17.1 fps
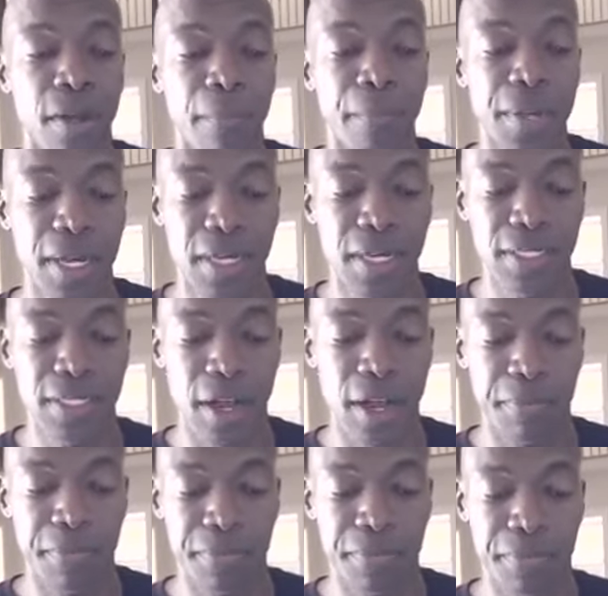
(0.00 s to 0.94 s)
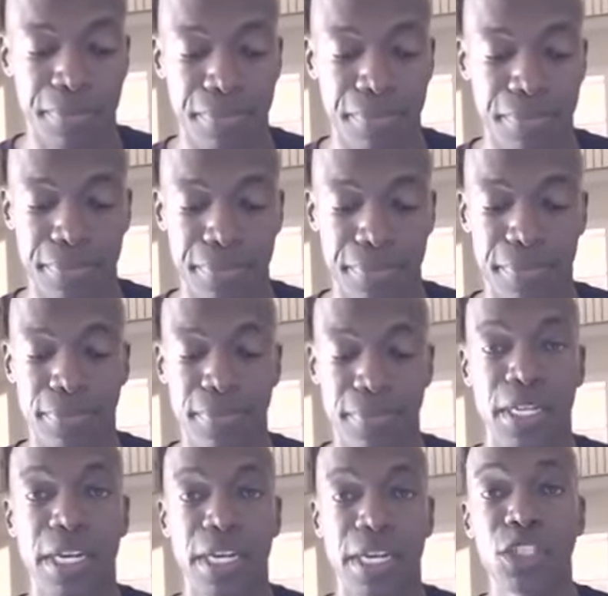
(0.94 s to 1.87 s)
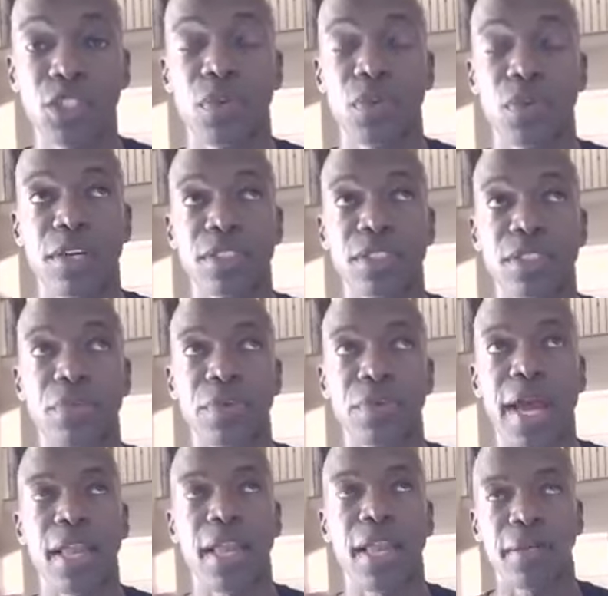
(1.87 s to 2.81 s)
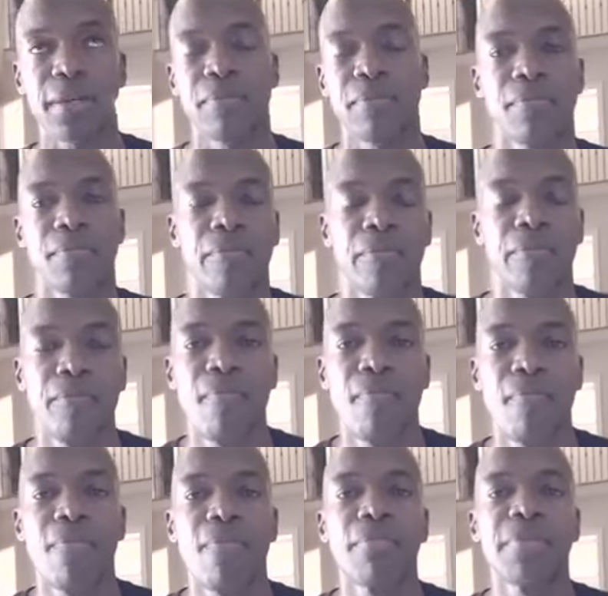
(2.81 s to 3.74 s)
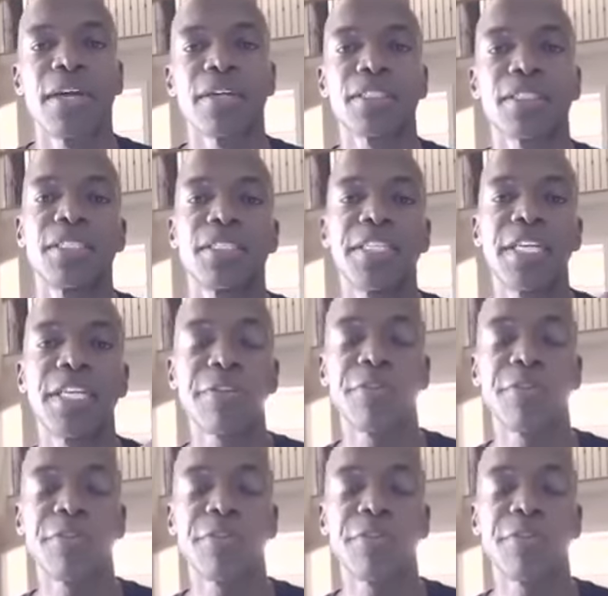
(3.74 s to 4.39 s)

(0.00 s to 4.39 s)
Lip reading: Because here's the reality. There's a difference